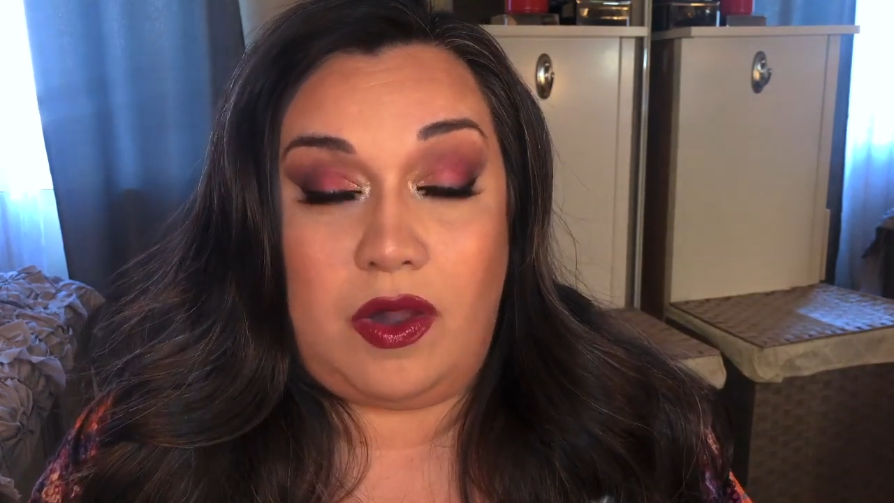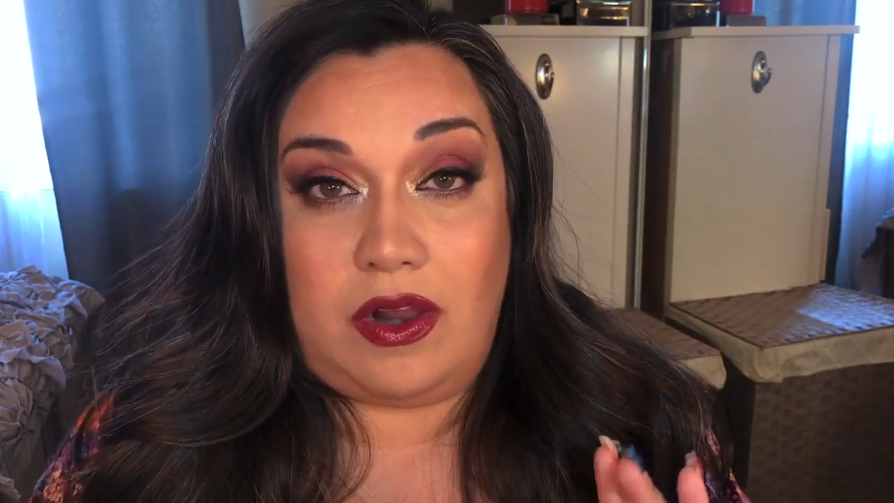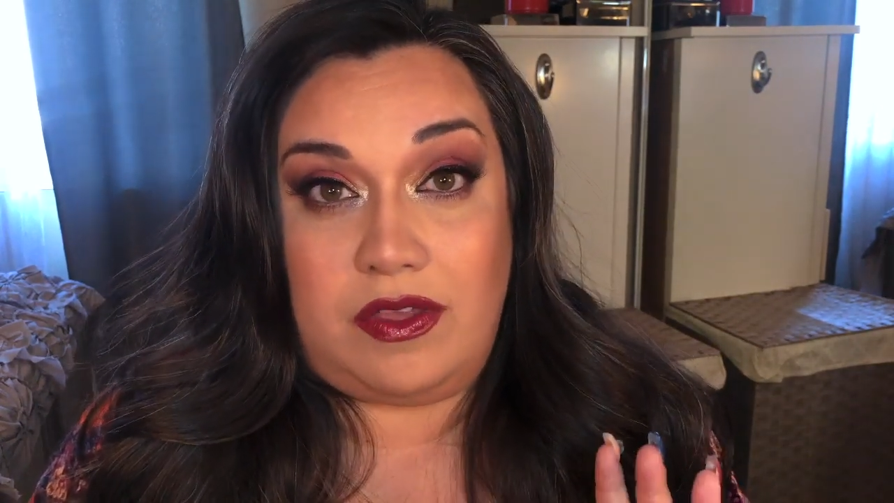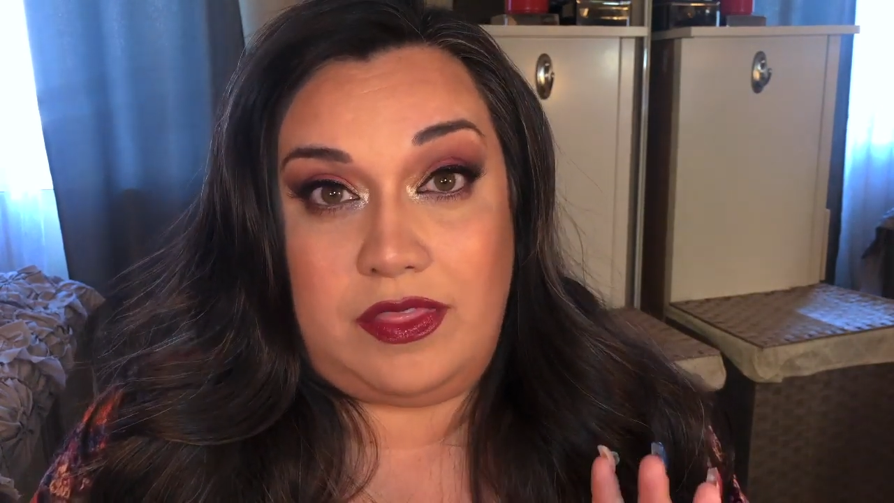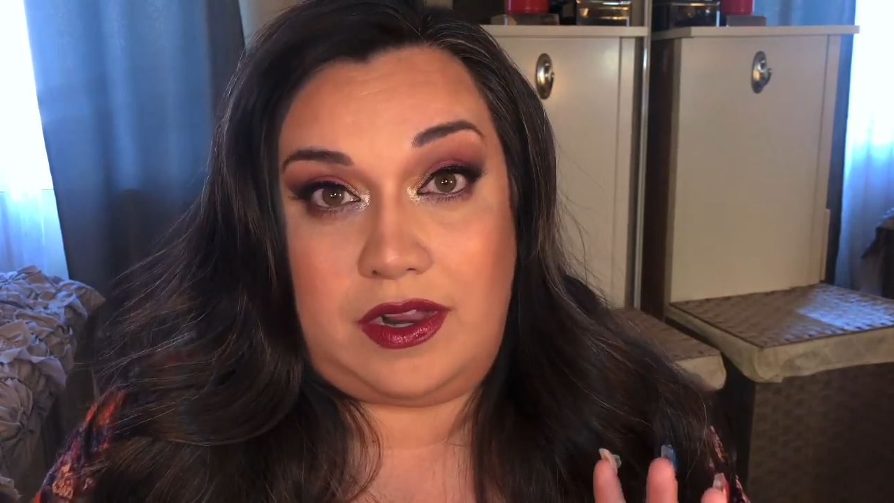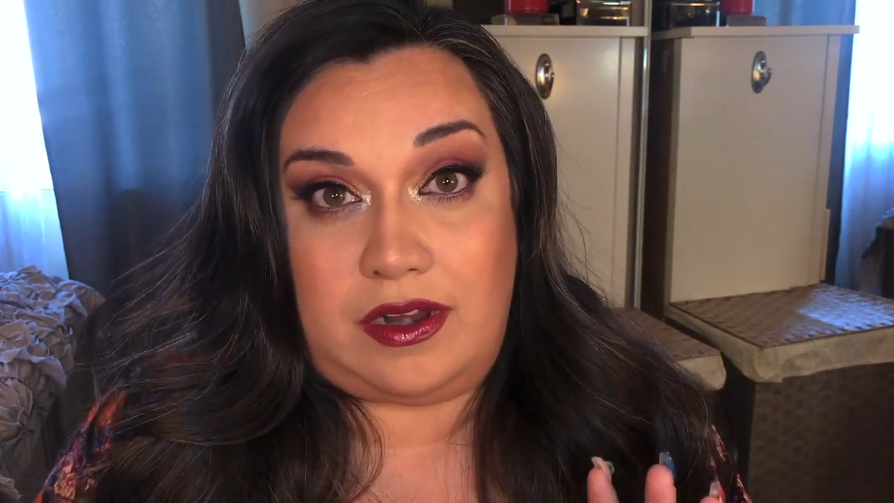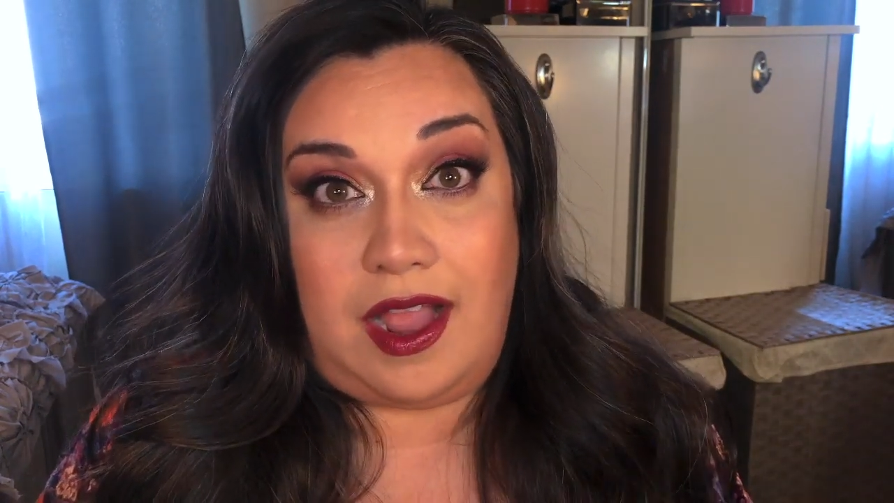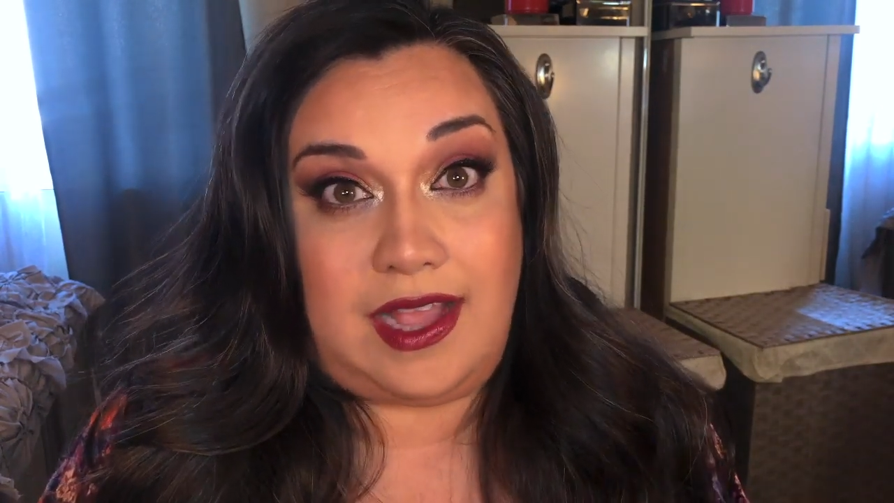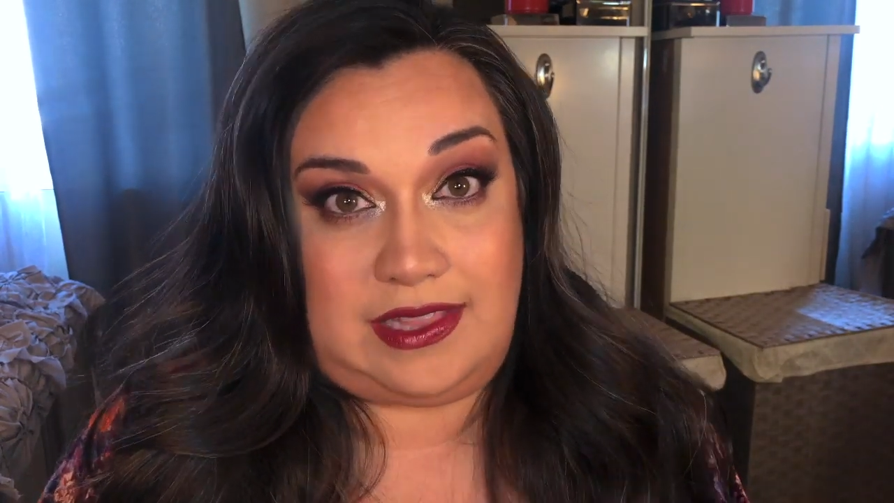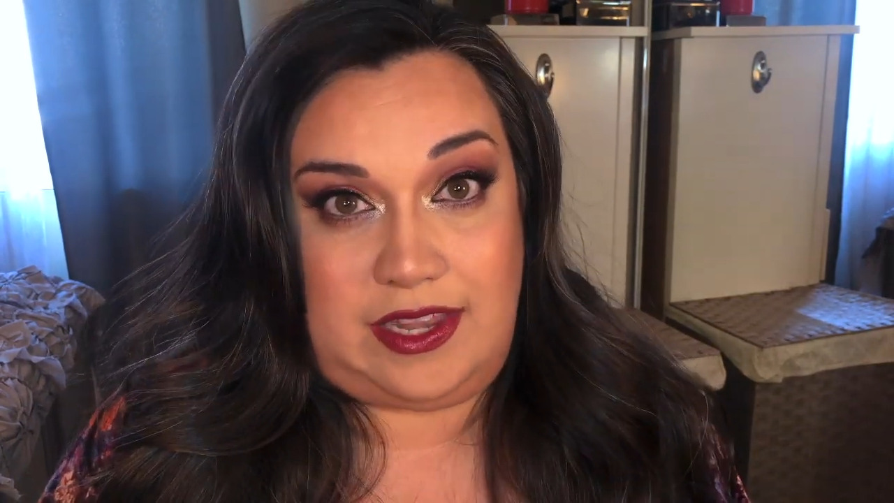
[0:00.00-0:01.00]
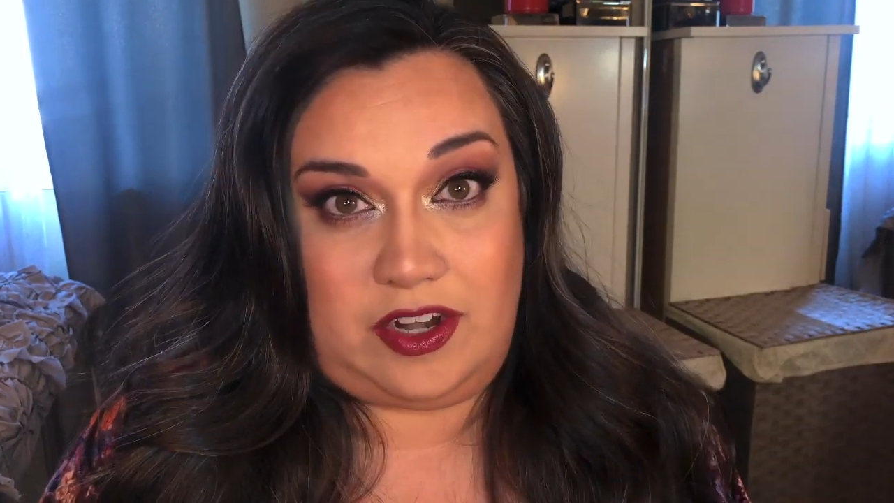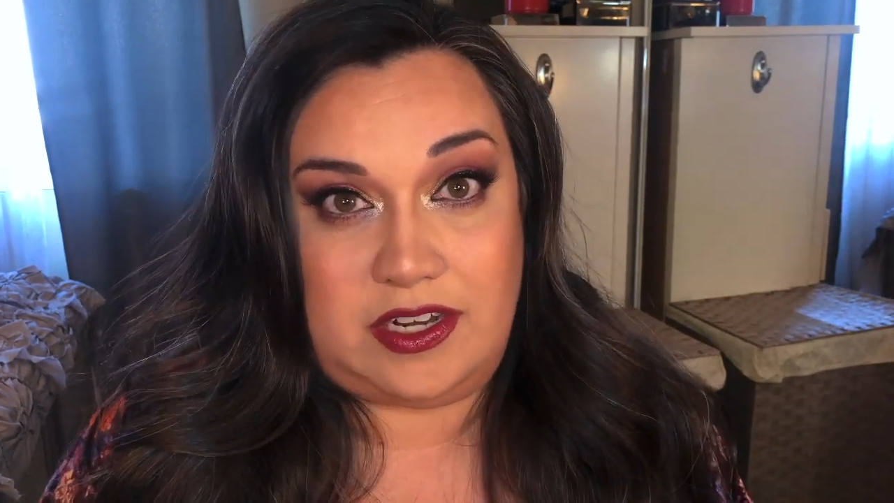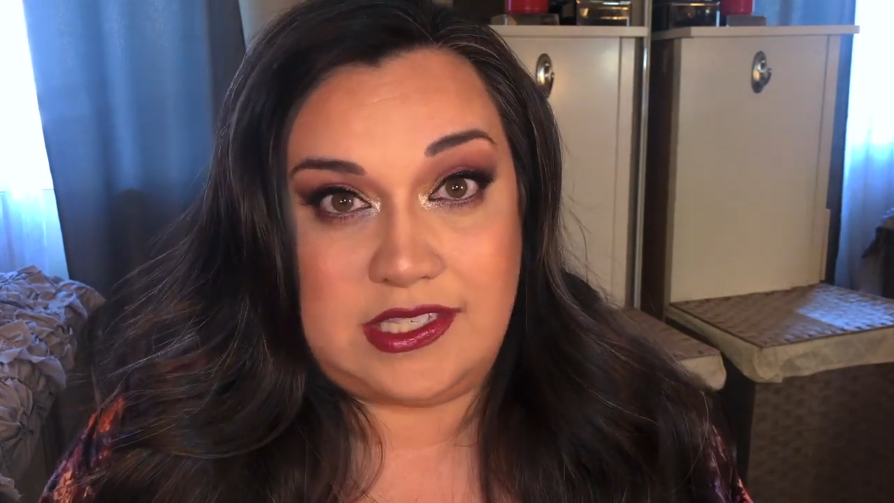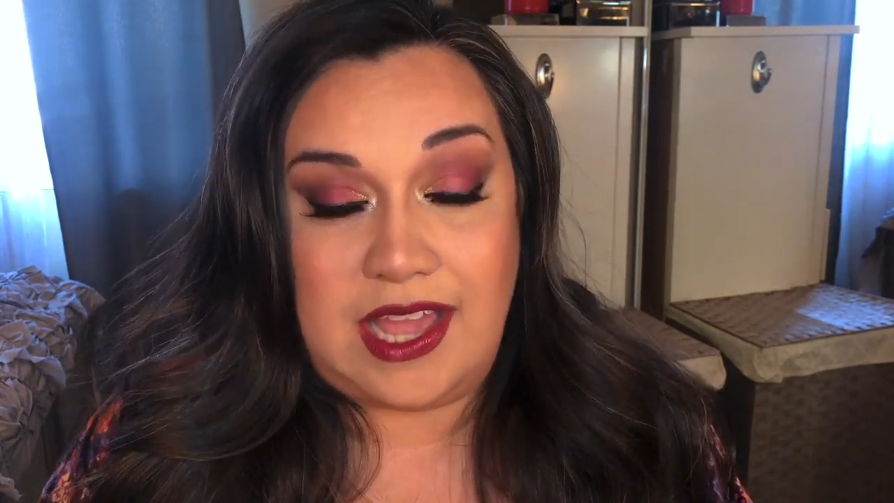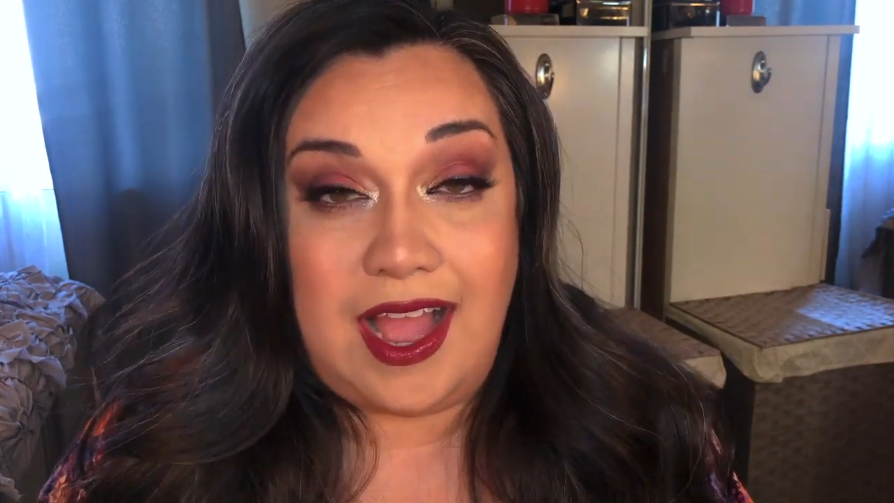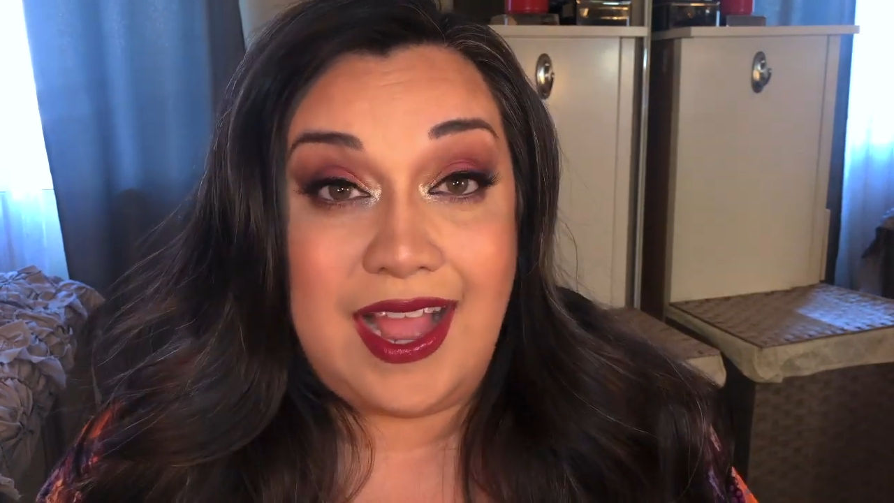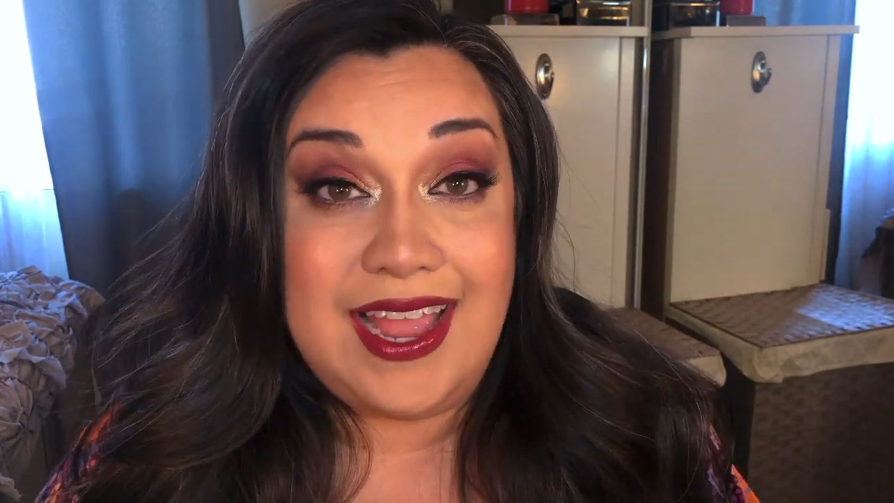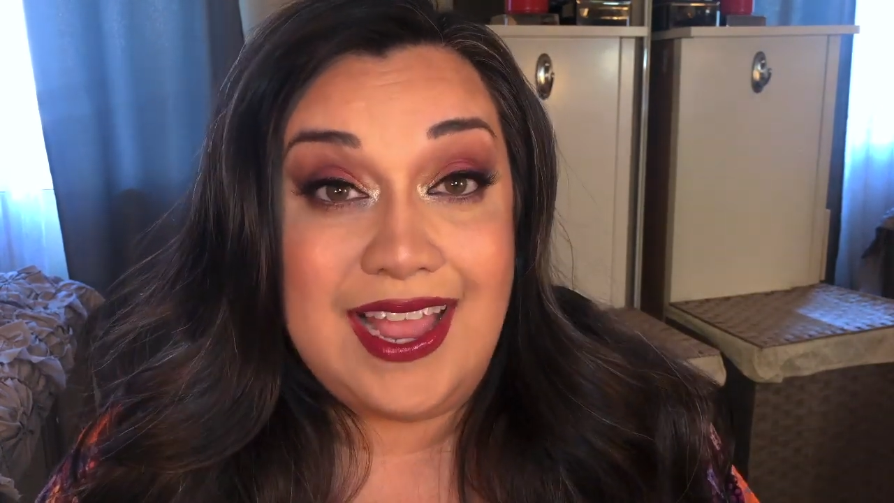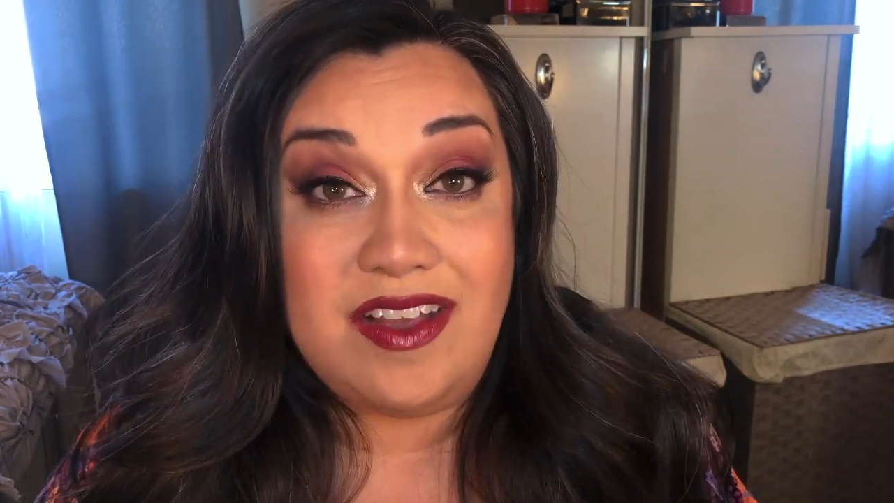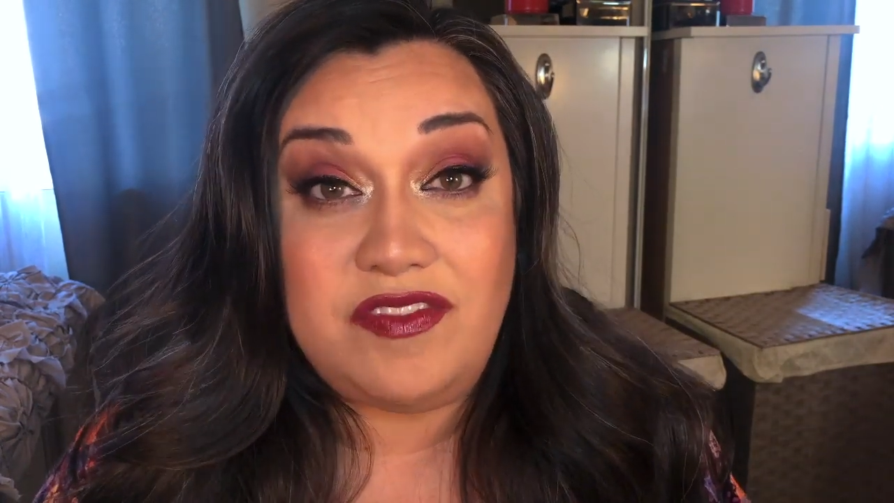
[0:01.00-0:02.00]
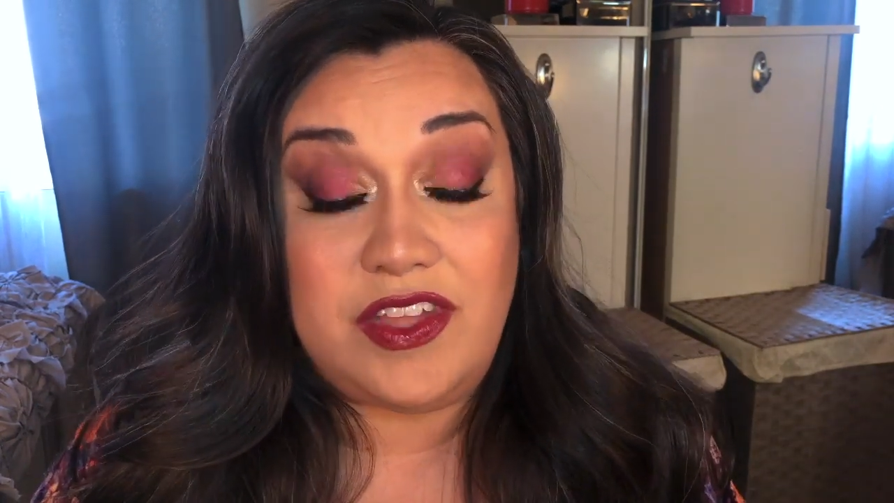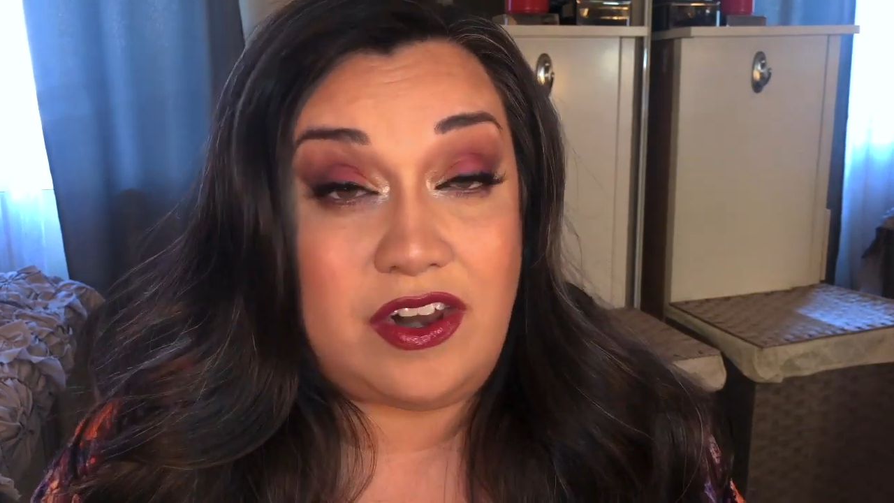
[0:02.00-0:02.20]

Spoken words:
are their highlighters. I have their